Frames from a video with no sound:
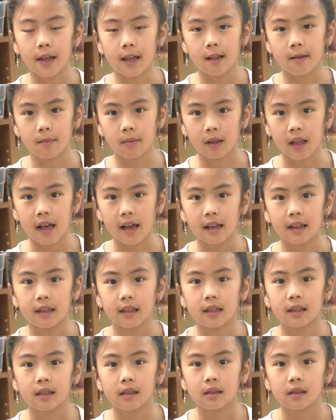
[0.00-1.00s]
and
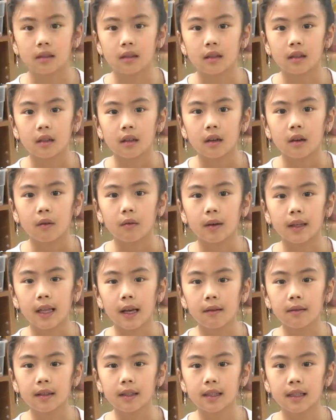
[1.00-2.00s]
blind. When
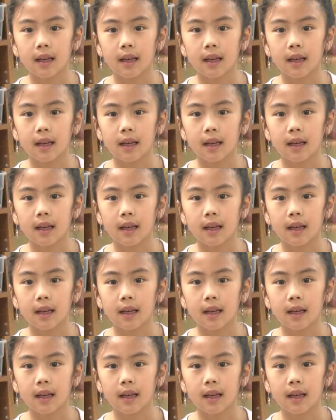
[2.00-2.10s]
I was